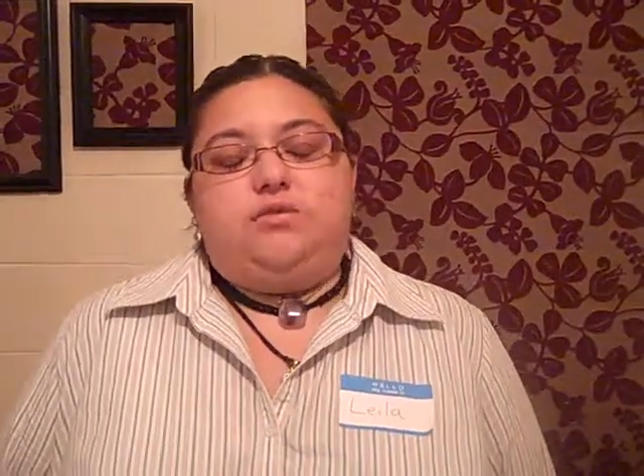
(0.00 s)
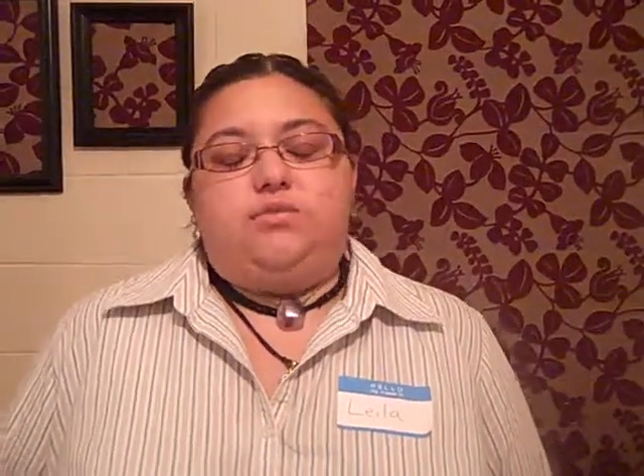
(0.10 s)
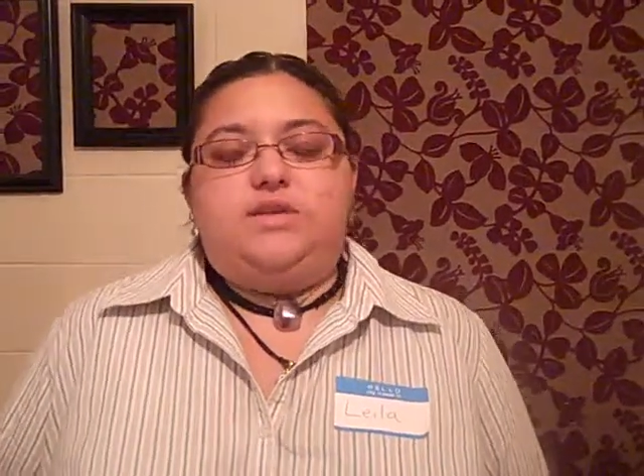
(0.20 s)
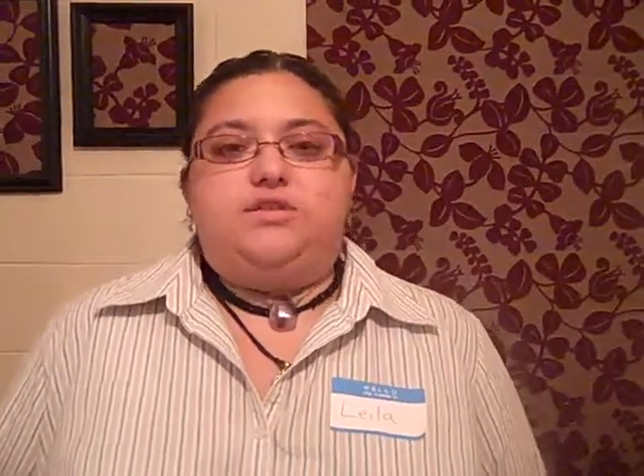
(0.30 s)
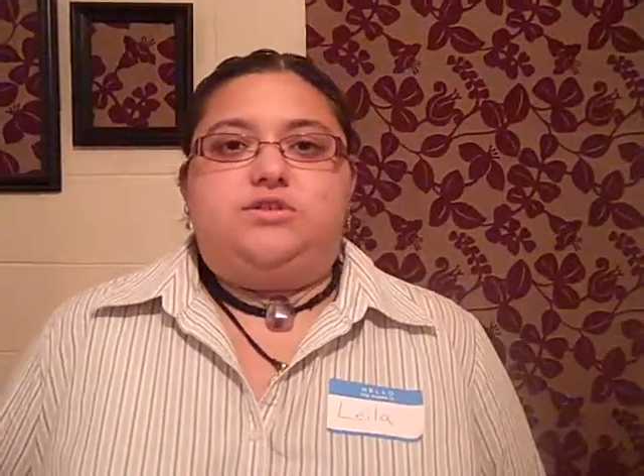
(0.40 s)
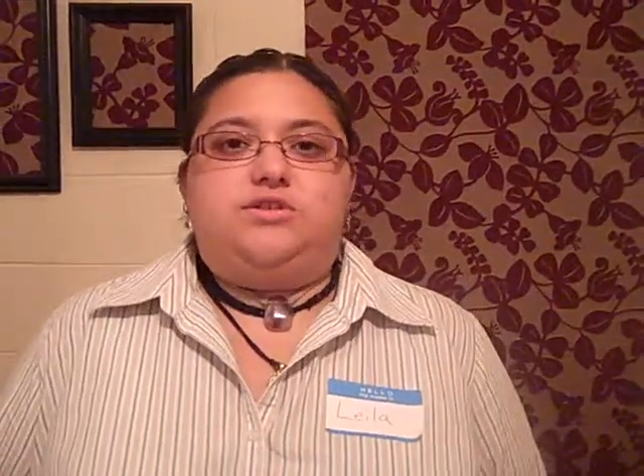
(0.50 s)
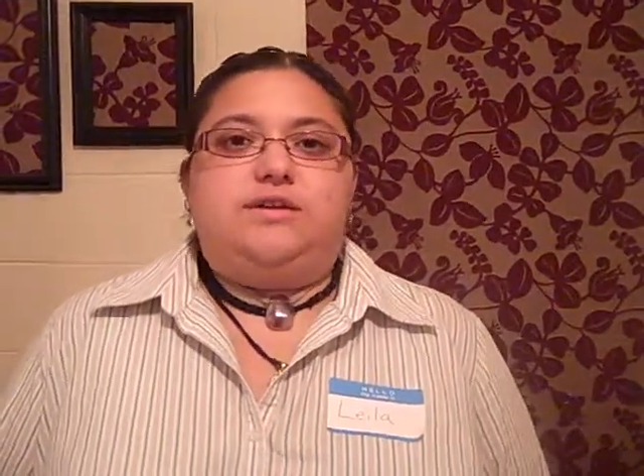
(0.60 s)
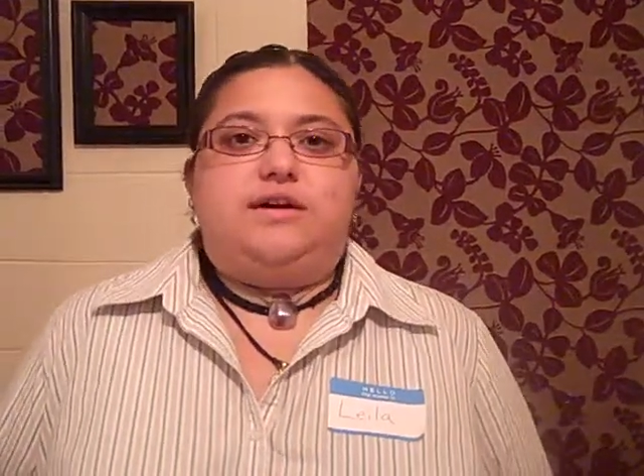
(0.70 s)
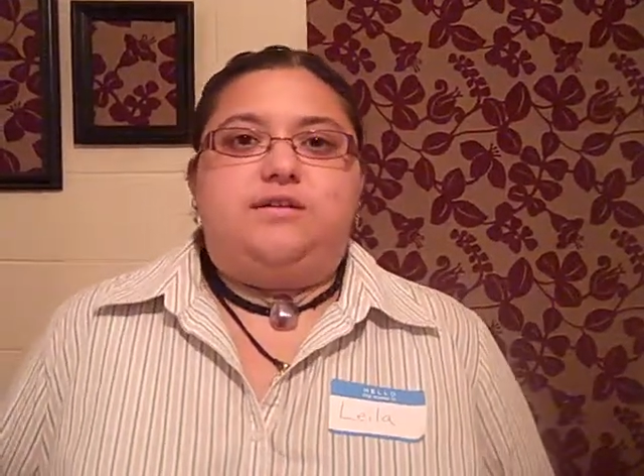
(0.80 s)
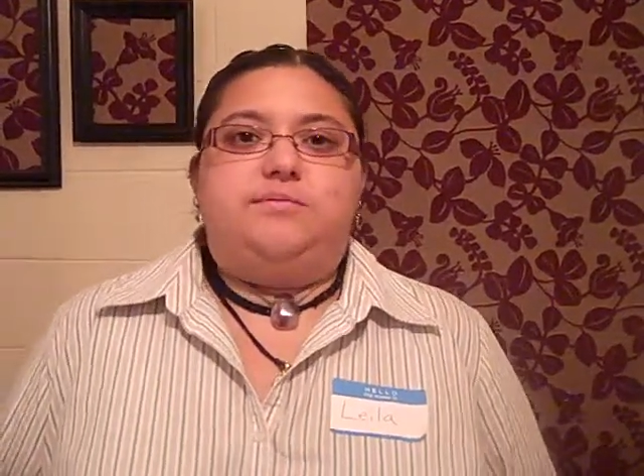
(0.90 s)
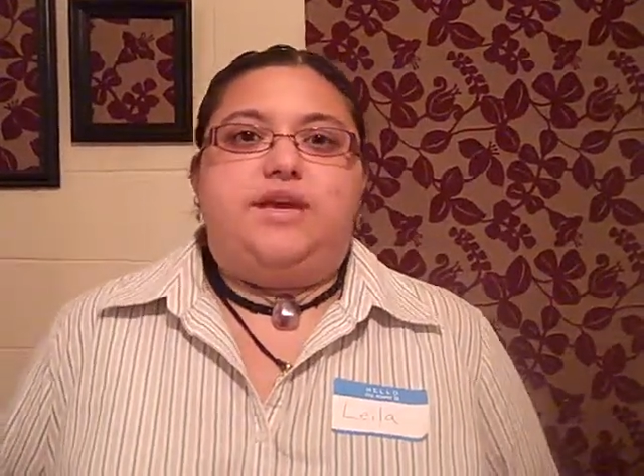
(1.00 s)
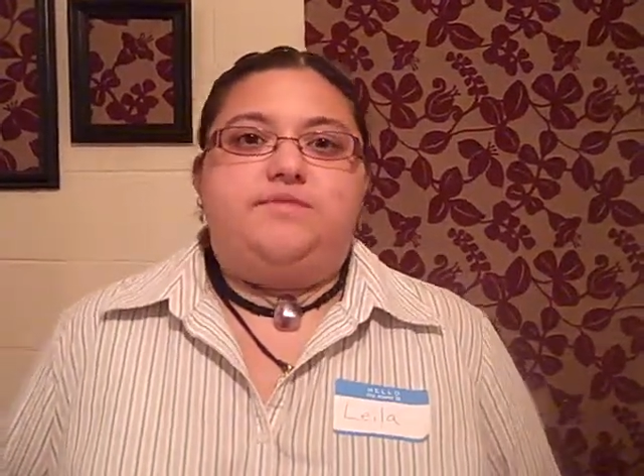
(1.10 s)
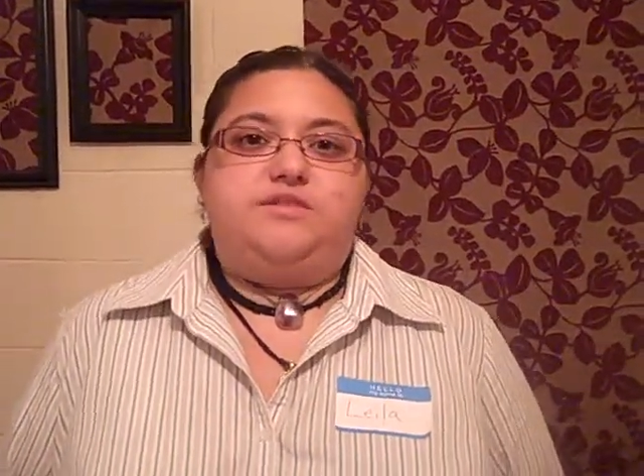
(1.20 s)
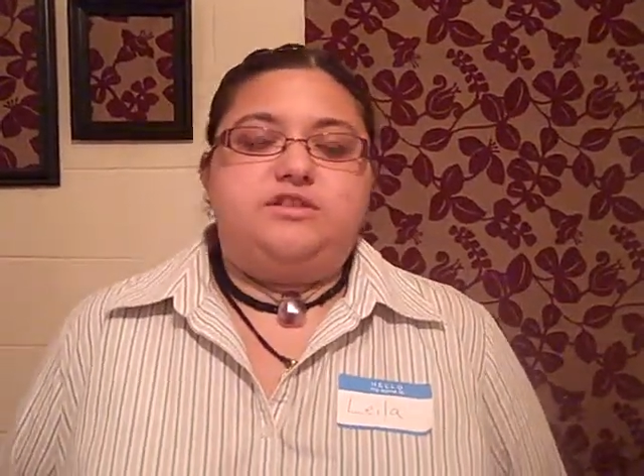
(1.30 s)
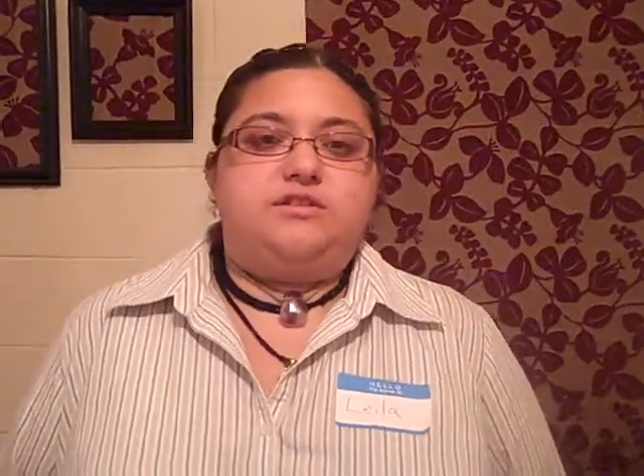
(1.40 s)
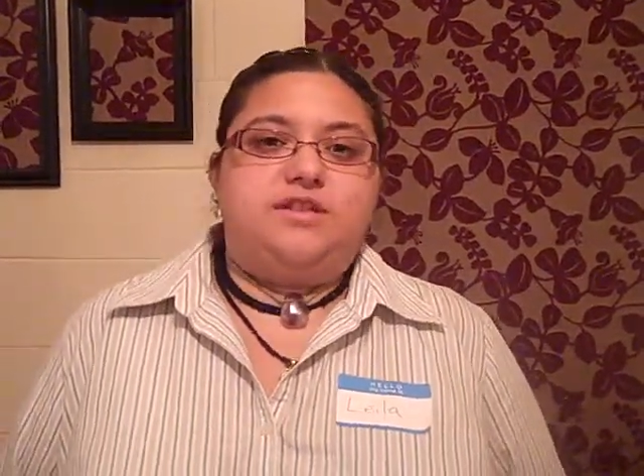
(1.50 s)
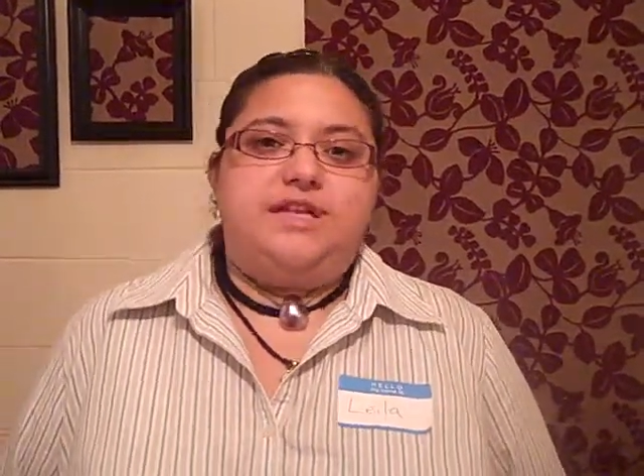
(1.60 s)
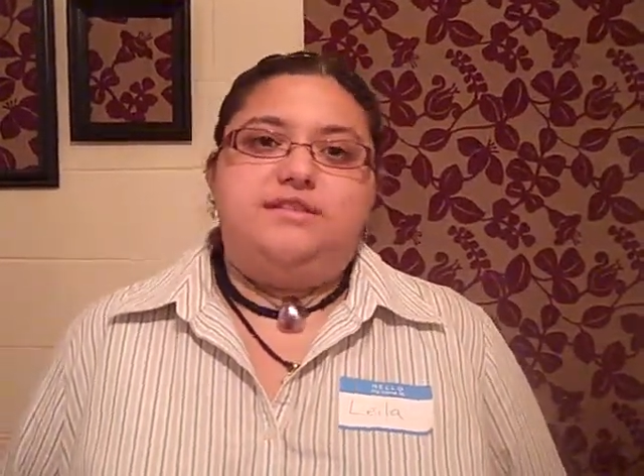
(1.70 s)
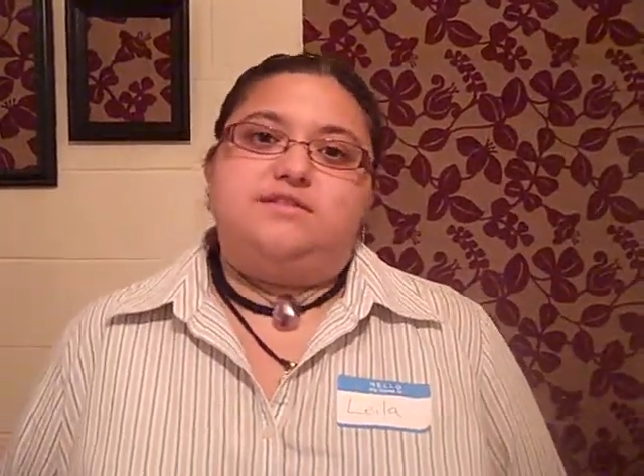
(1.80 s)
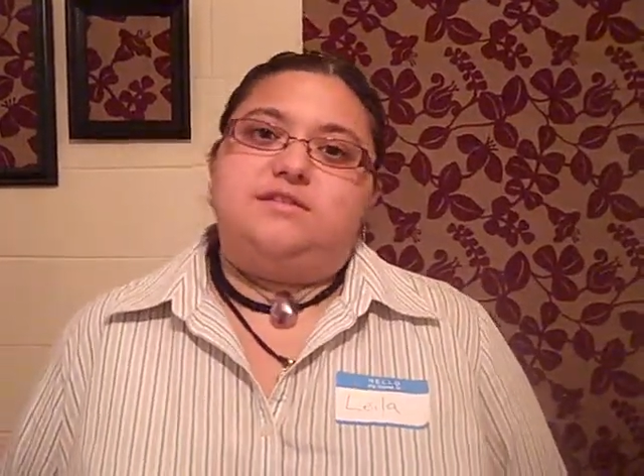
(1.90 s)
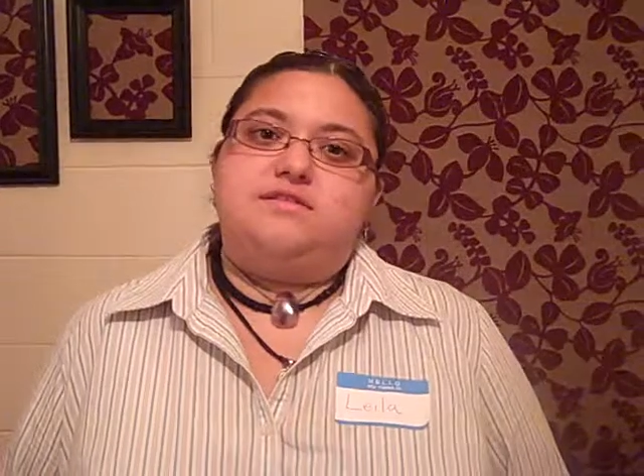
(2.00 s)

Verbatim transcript: which um, at first glance